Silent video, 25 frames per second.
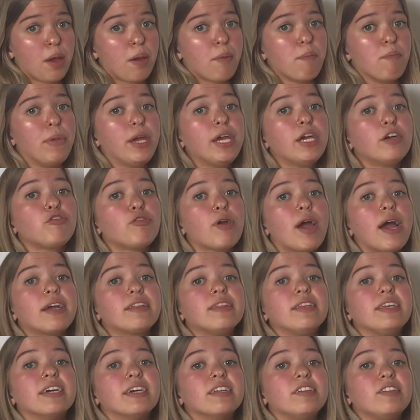may attract
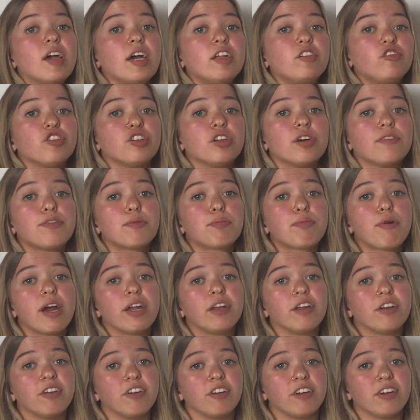the attention of a
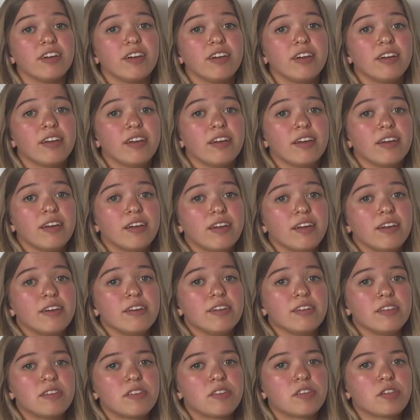predator.
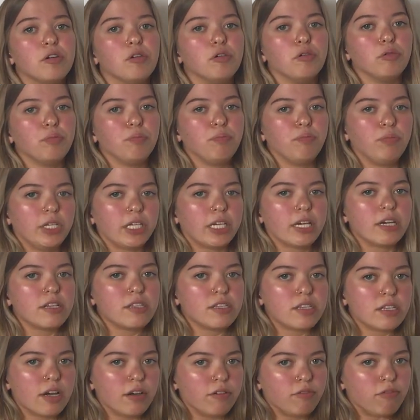So,
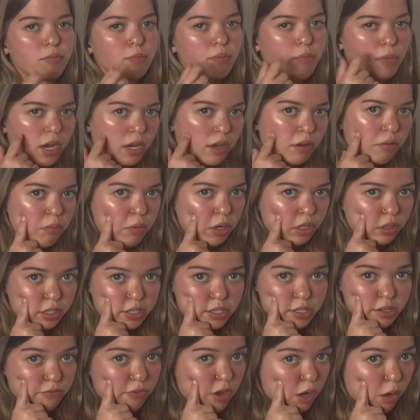because of my
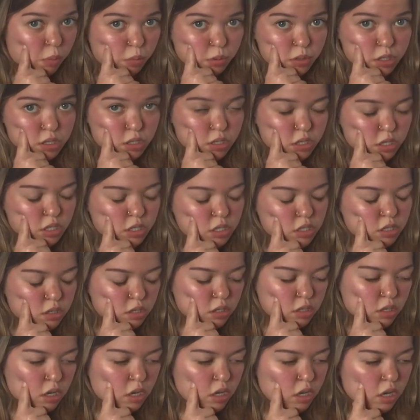relative helplessness,
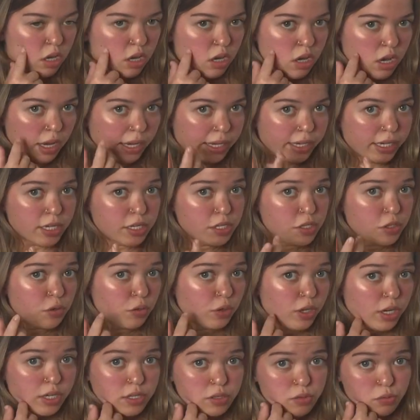I guess you
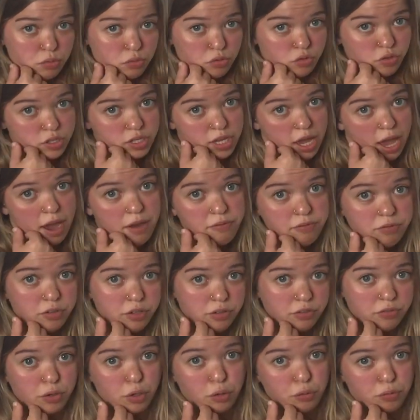guys will just have to
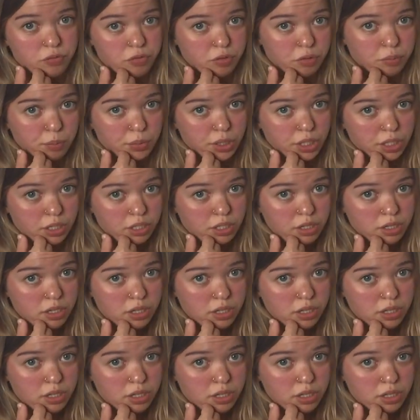vote for me.